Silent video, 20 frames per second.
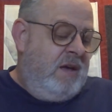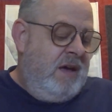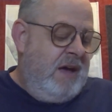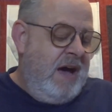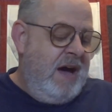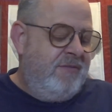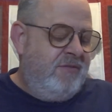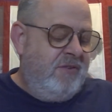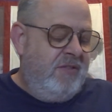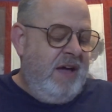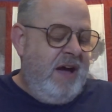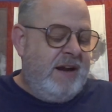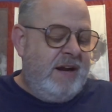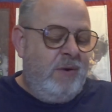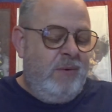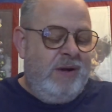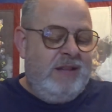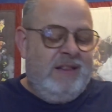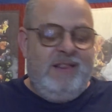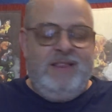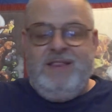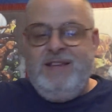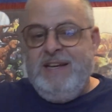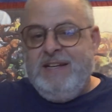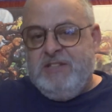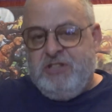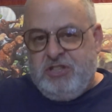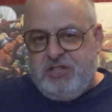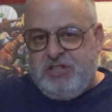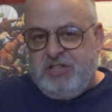After that, I read
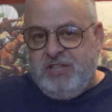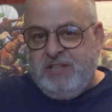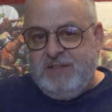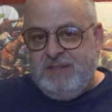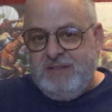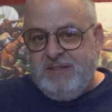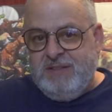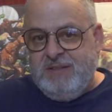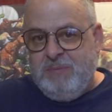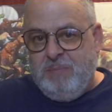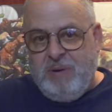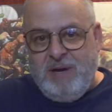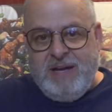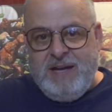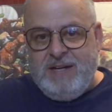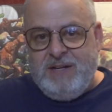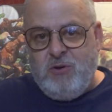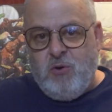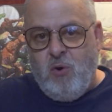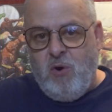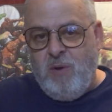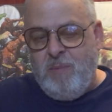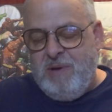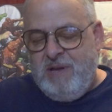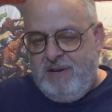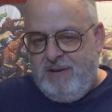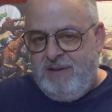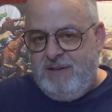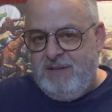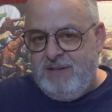Lynched by Ed
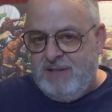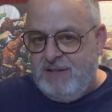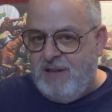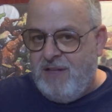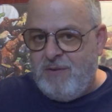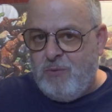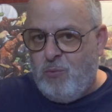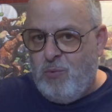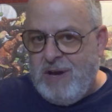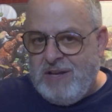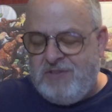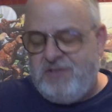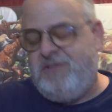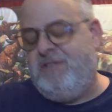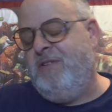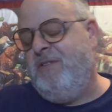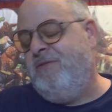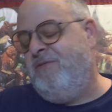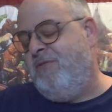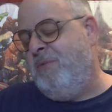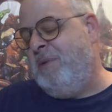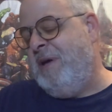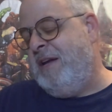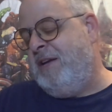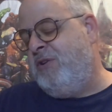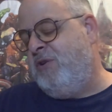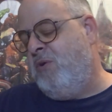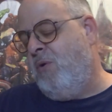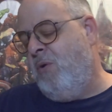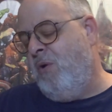Gorman, another Western from
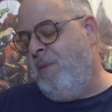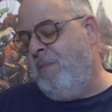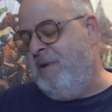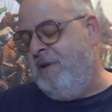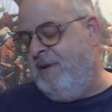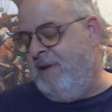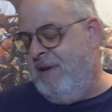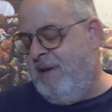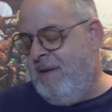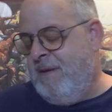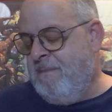Ed Gorman.